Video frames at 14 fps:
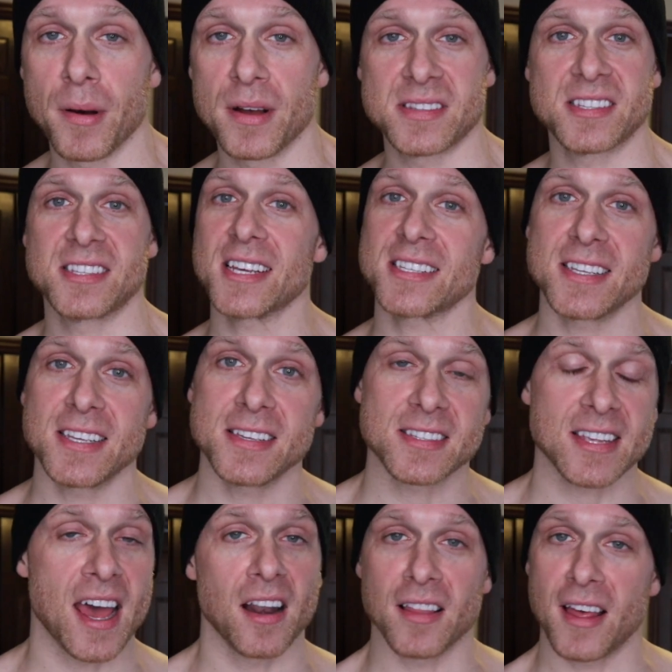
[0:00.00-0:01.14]
But 60 is
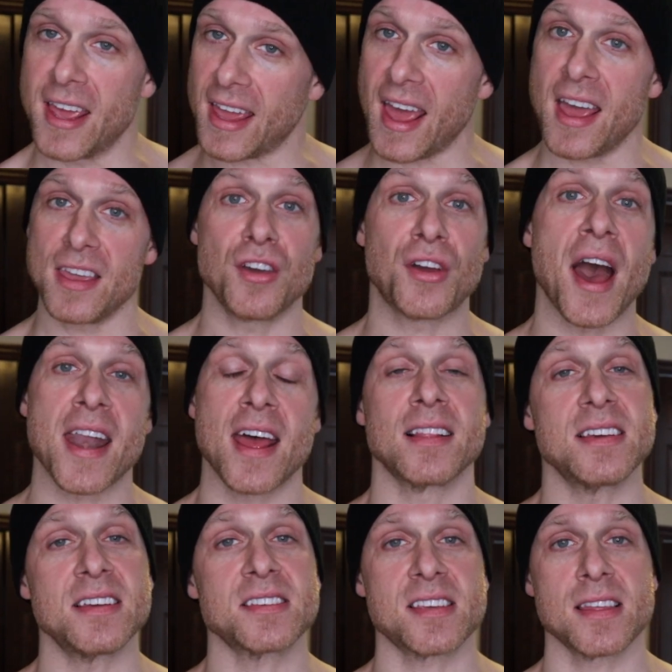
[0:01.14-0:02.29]
kind of like, hey, you gotta at
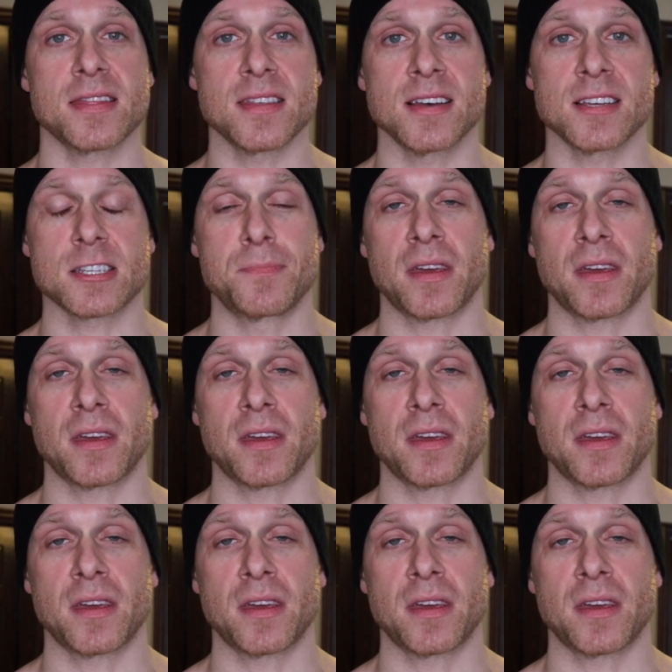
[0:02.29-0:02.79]
least get this,